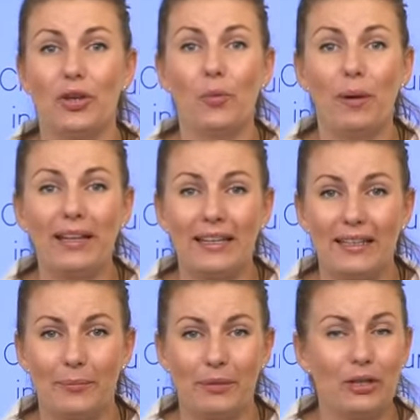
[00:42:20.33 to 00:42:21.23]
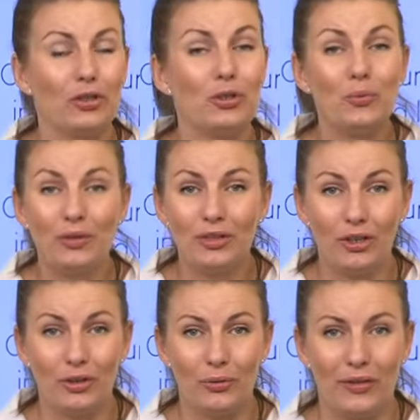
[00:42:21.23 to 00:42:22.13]
Don't buy it because you will
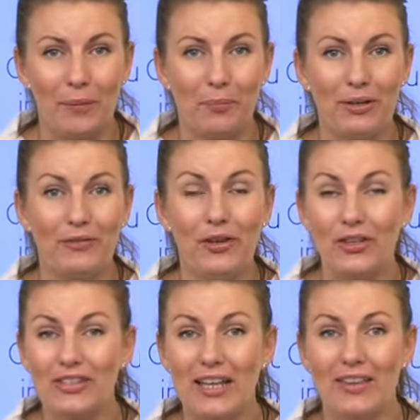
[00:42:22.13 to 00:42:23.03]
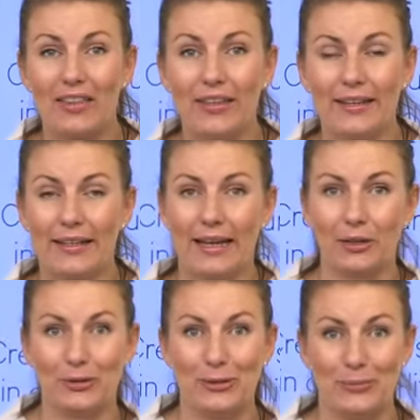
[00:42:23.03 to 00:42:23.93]
not use it. But if you're sat there thinking, I
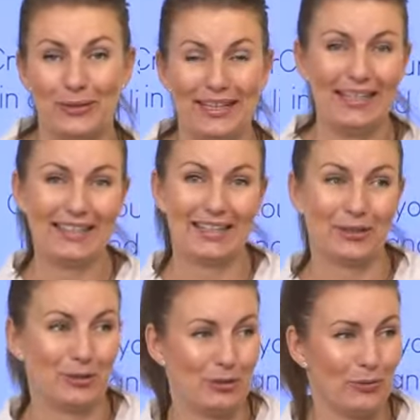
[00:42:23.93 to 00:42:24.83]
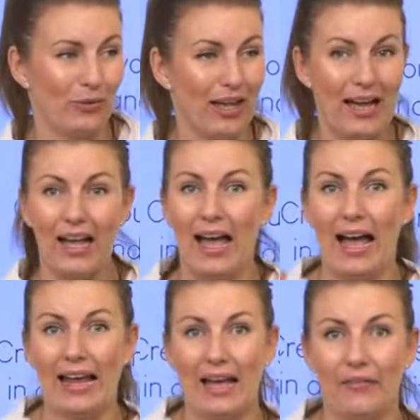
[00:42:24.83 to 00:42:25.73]
could do this, I could do that,
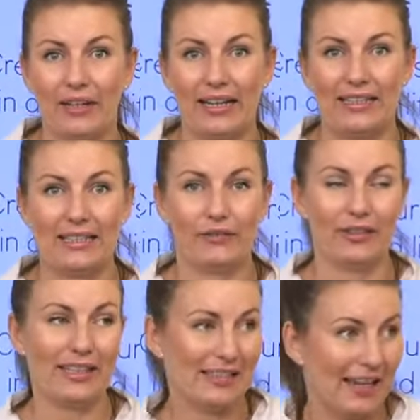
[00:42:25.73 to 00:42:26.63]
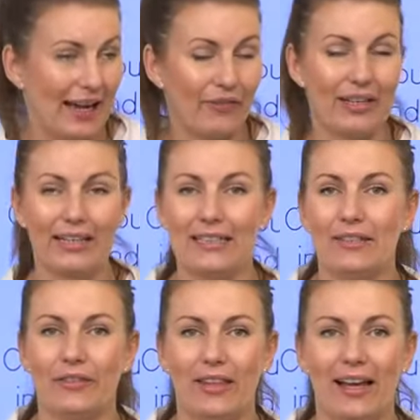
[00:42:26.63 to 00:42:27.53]
I have an idea for this, I have an
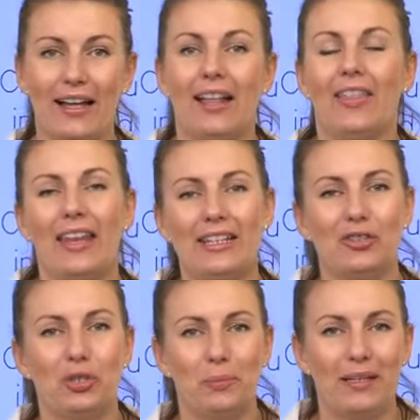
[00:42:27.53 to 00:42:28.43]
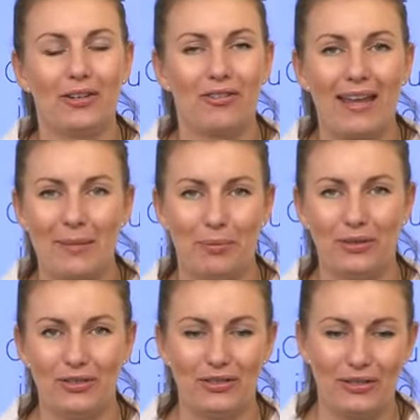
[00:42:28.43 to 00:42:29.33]
idea for that, then it's going to be a great
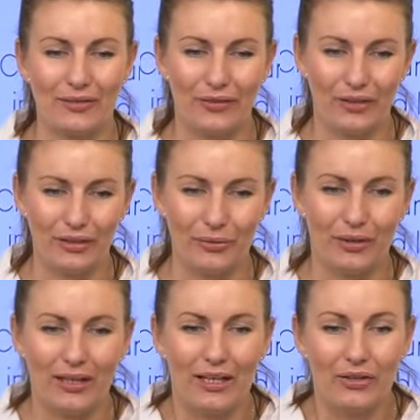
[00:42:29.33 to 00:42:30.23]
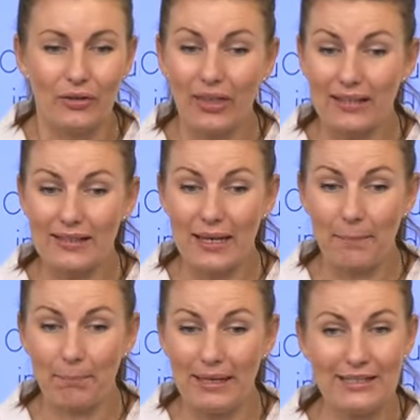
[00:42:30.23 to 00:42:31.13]
purchase for you. So that's
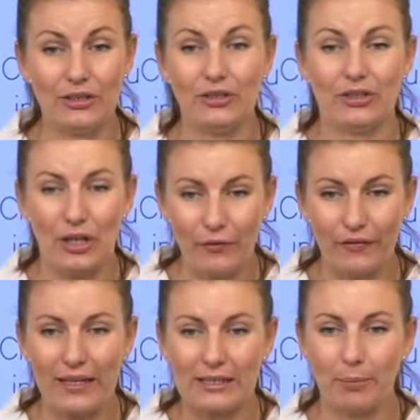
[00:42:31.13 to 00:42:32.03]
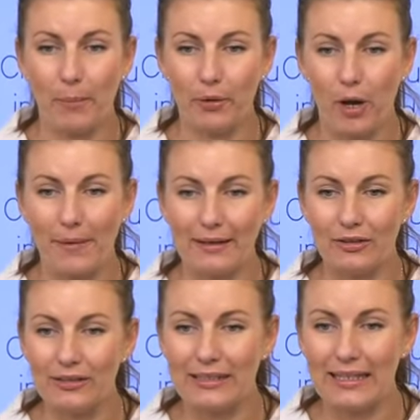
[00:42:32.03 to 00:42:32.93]
it, knee done. Don't forget to pop a comment
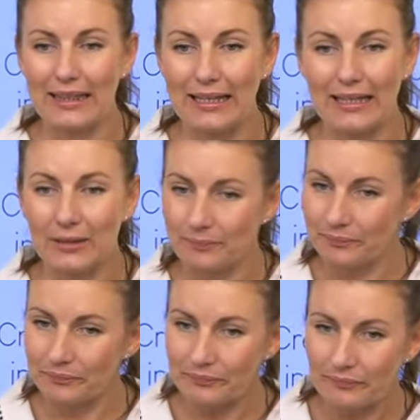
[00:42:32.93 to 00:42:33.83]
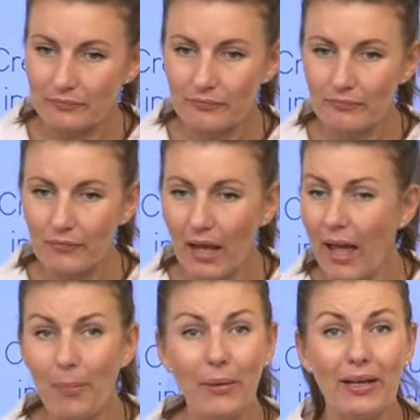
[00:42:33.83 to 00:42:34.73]
underneath here
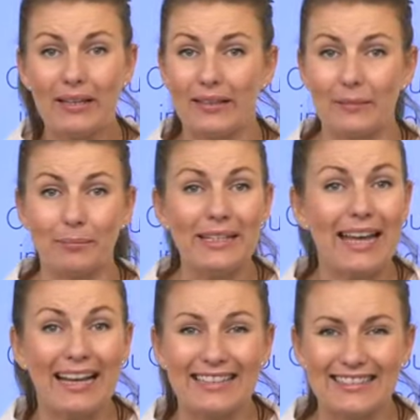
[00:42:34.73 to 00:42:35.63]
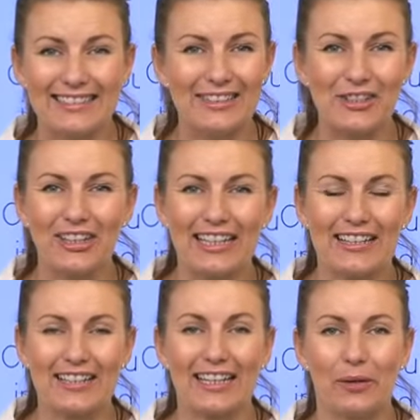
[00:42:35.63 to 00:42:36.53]
about anything, be kind, that's all I
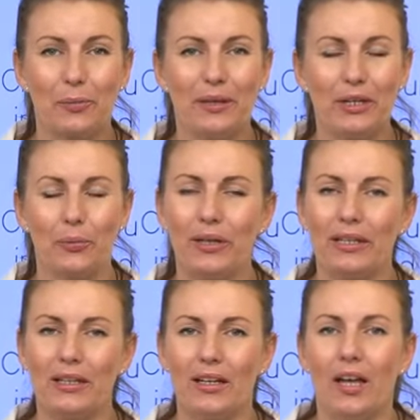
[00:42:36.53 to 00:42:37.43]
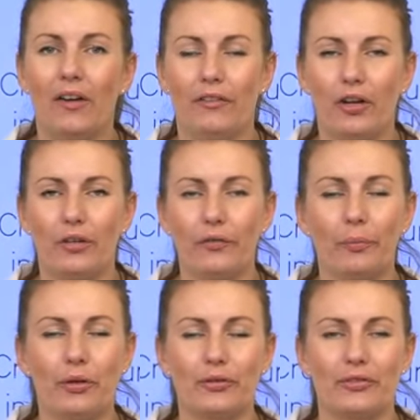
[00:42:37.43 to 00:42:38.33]
ask. And I will pick a winner for all of the
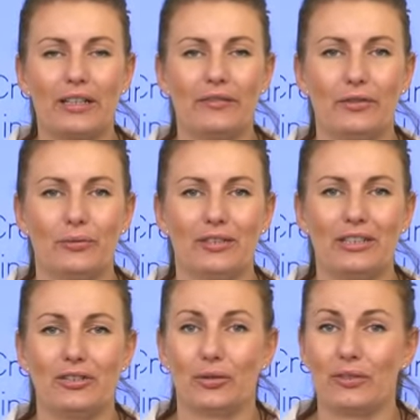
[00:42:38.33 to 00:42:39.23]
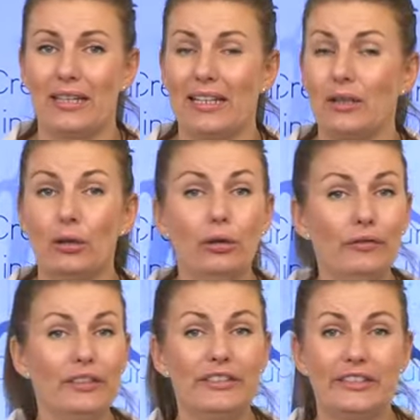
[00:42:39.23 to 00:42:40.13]
products that I've used in show today.
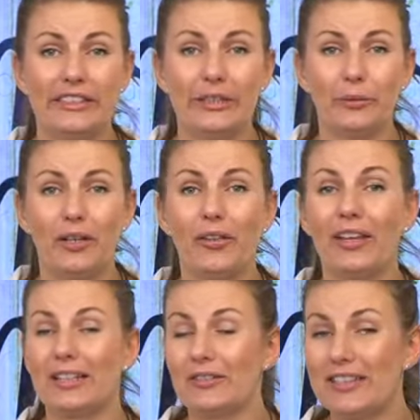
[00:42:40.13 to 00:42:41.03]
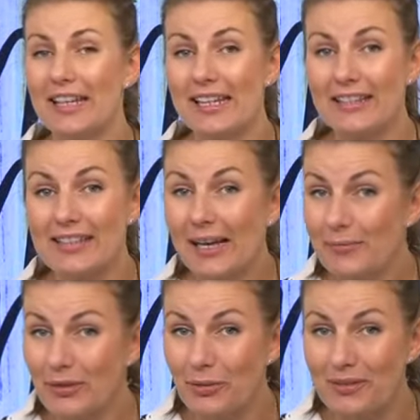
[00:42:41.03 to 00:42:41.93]
Lovely to see you all. Thanks for taking the
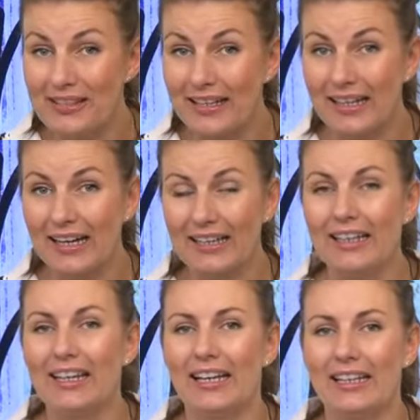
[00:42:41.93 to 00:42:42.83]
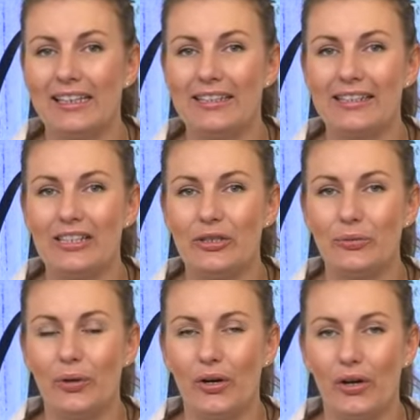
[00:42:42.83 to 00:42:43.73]
time to come and say hi. And I'll see
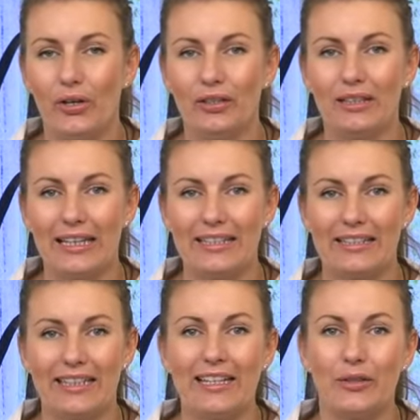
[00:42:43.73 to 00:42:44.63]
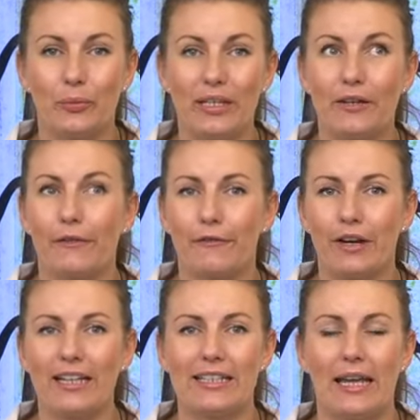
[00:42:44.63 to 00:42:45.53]
you all later in the week.
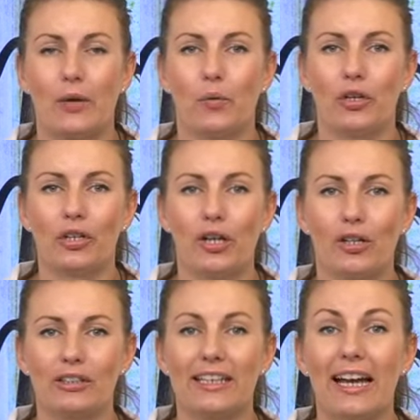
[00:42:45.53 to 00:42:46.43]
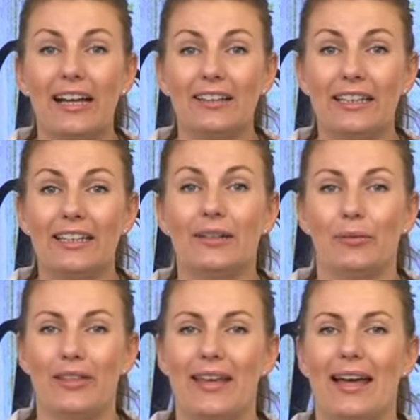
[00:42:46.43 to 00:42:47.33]
Friday, one o'clock, Carly
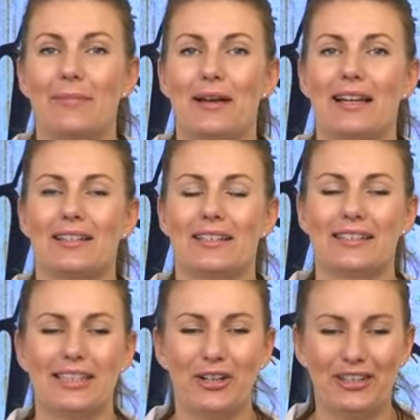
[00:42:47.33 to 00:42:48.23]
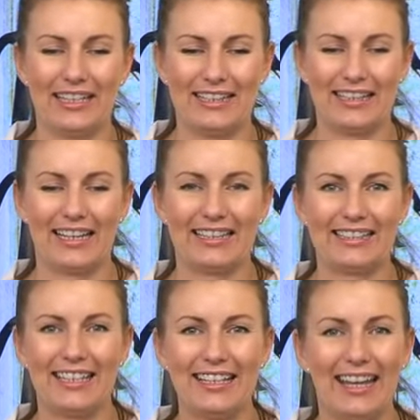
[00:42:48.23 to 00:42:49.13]
with iMala. See y'all later,
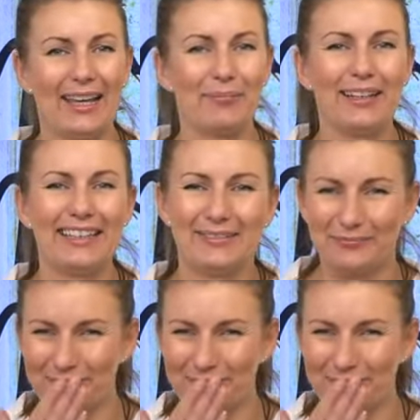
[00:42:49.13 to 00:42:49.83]
guys. Take care. Bye.